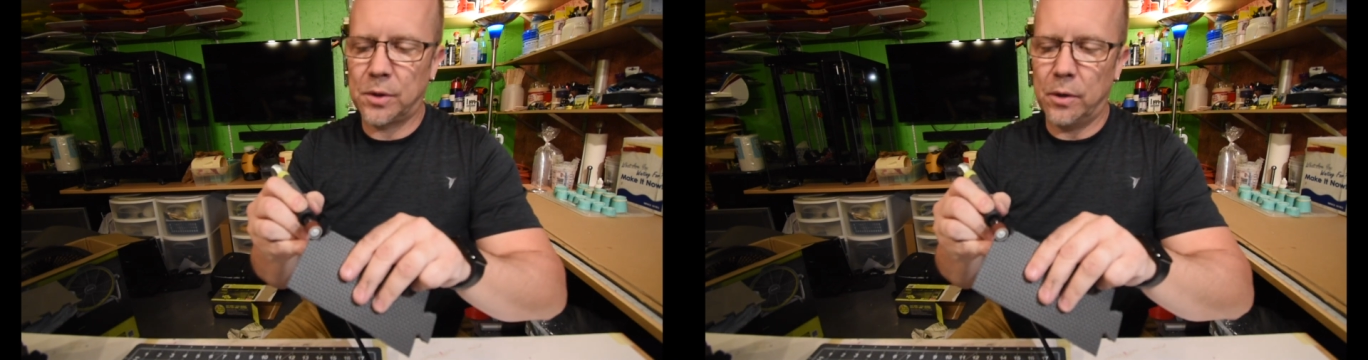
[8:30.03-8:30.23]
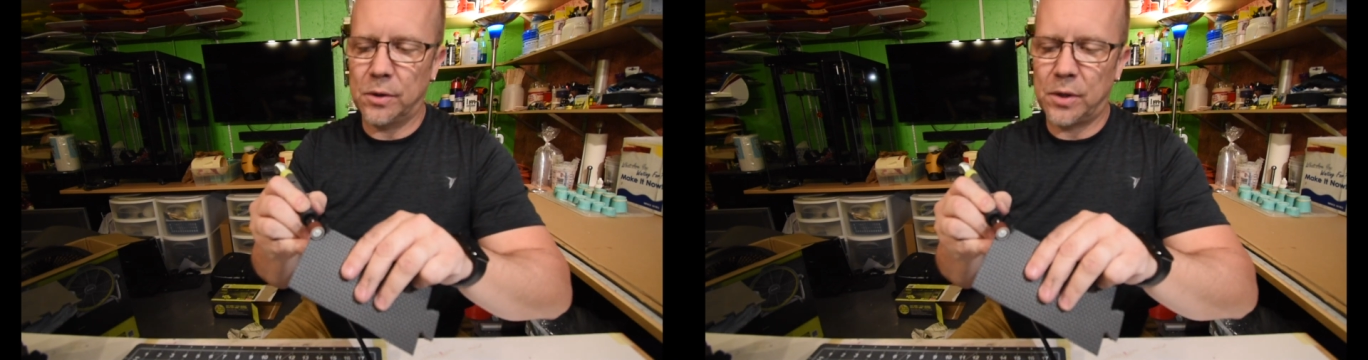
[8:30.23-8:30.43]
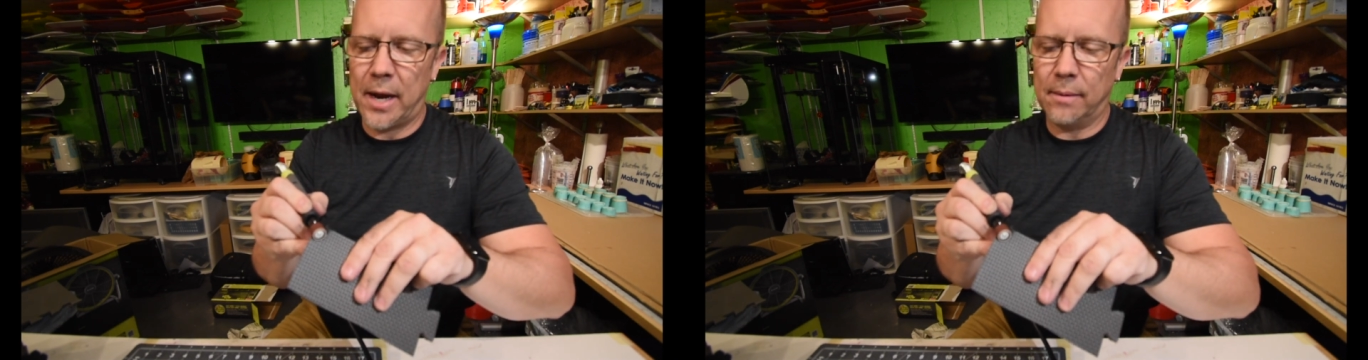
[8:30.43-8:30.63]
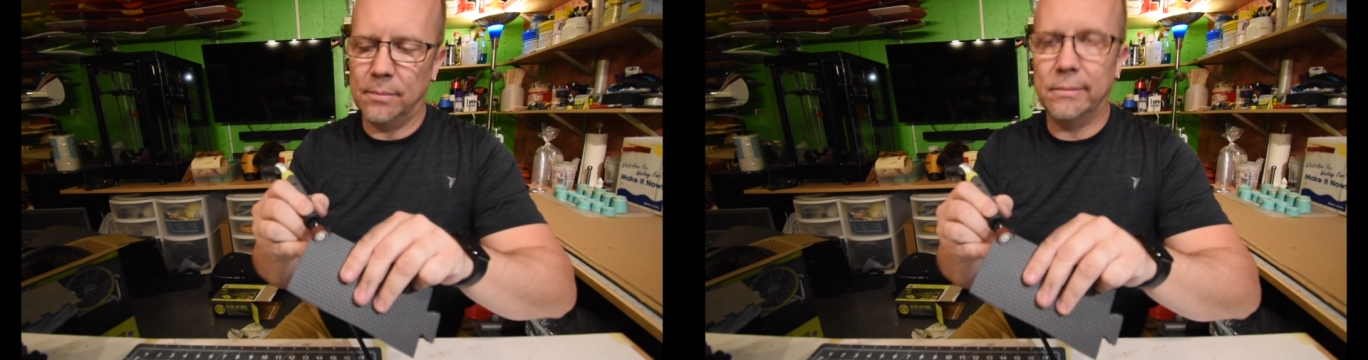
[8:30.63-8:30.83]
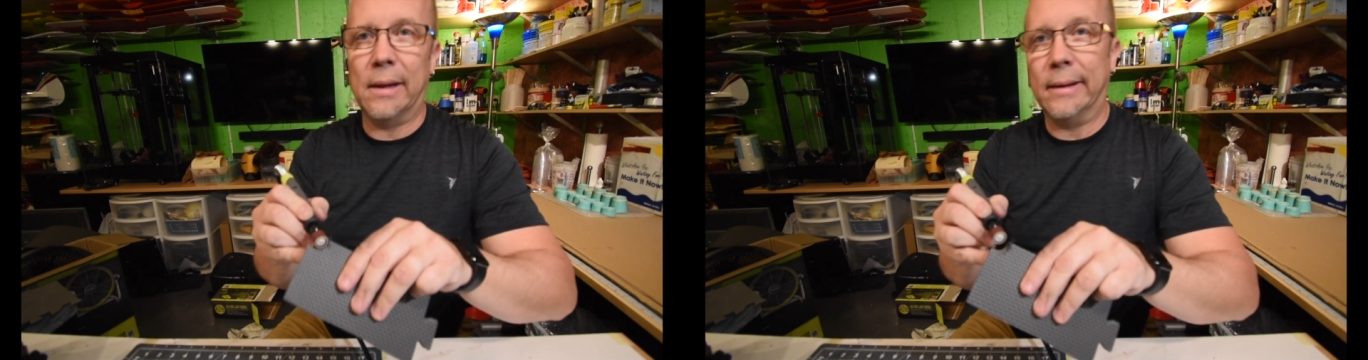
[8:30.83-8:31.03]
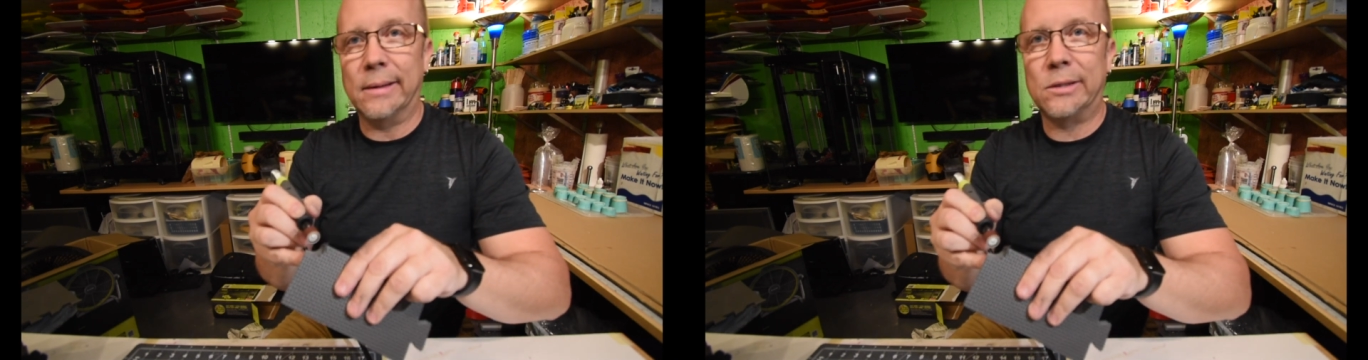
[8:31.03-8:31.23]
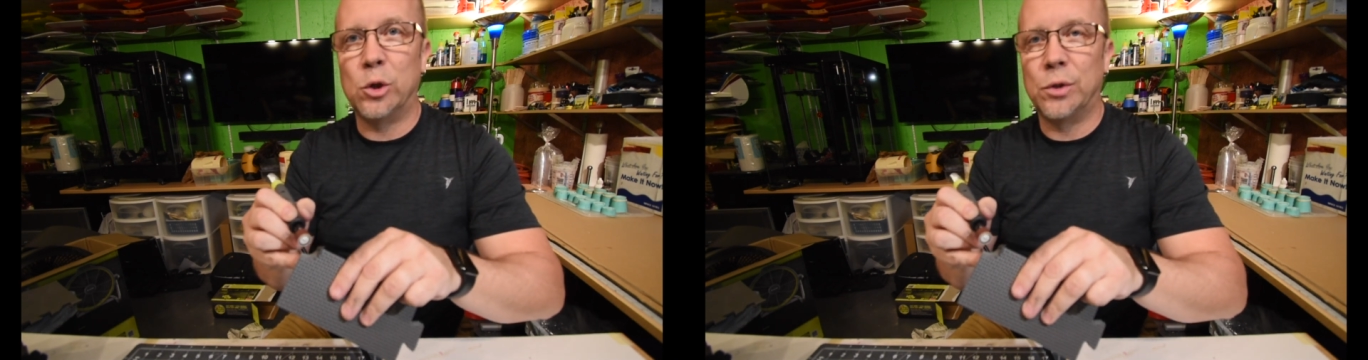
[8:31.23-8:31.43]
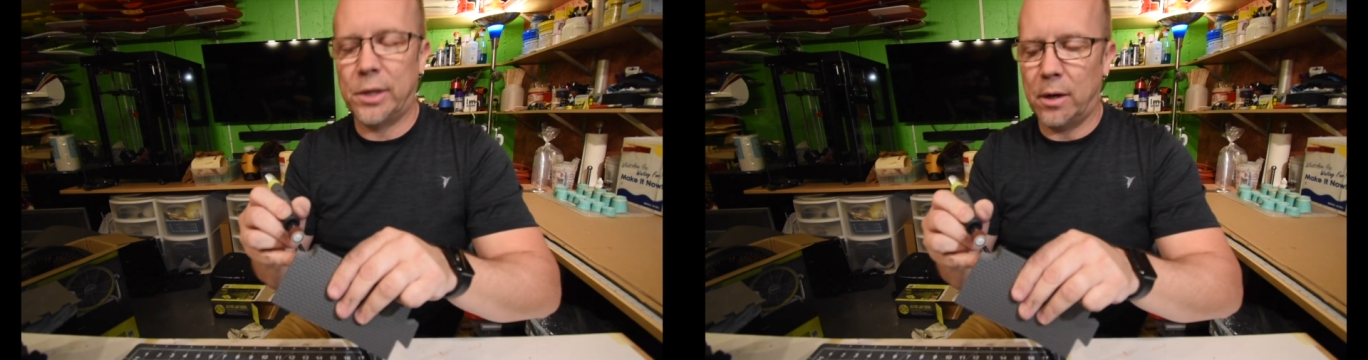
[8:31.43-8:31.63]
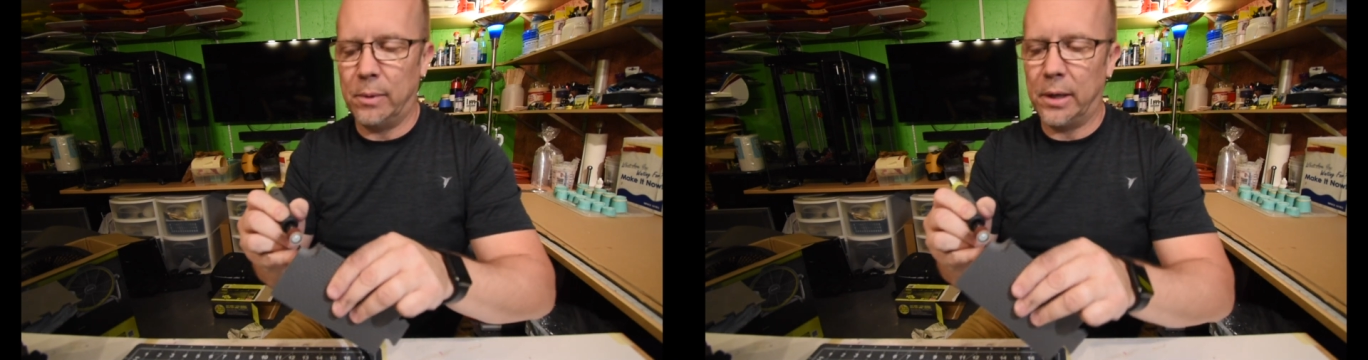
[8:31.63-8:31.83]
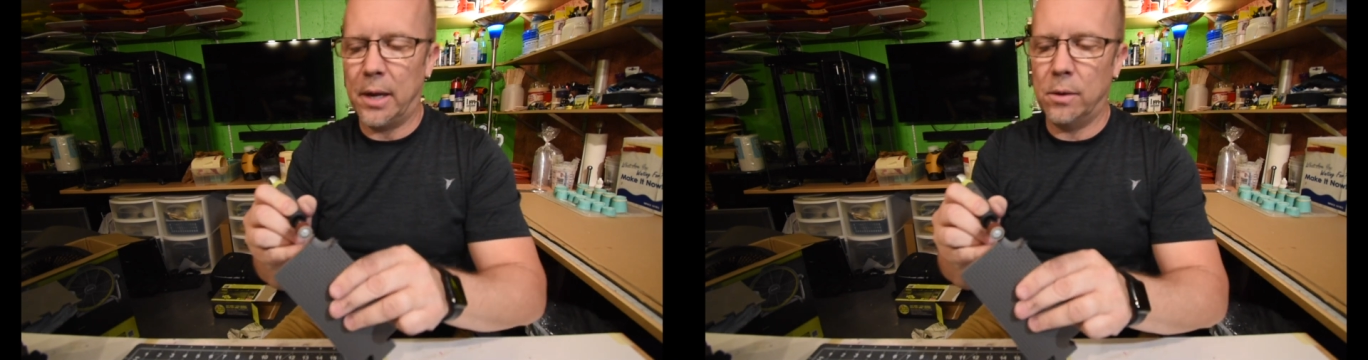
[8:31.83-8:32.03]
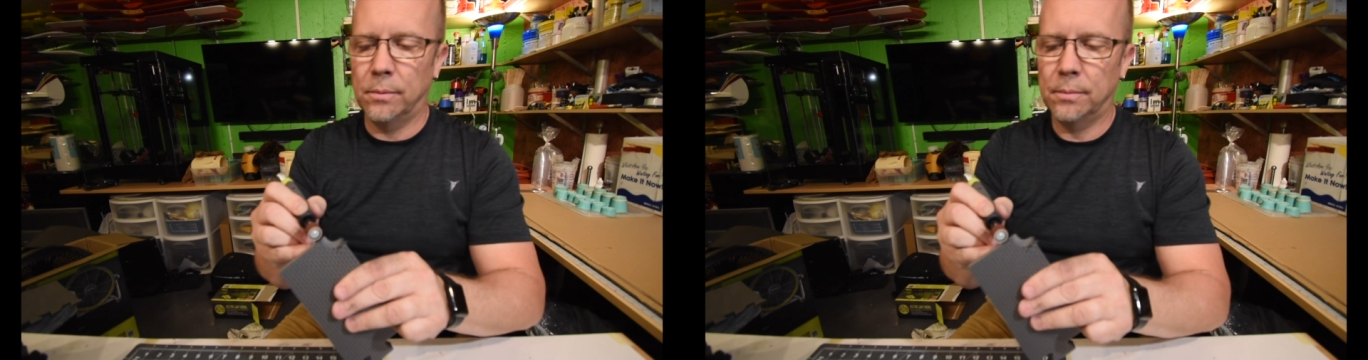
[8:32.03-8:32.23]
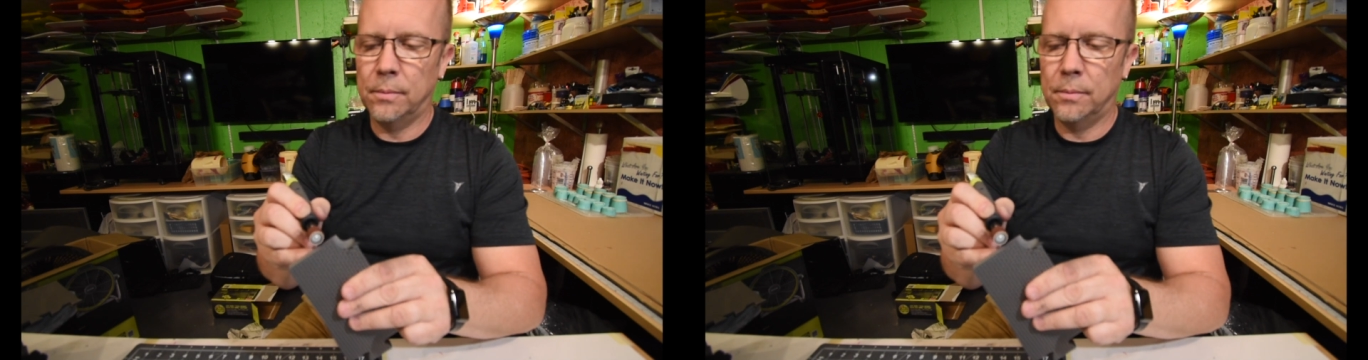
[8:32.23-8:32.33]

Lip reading: so it's not too terribly loud.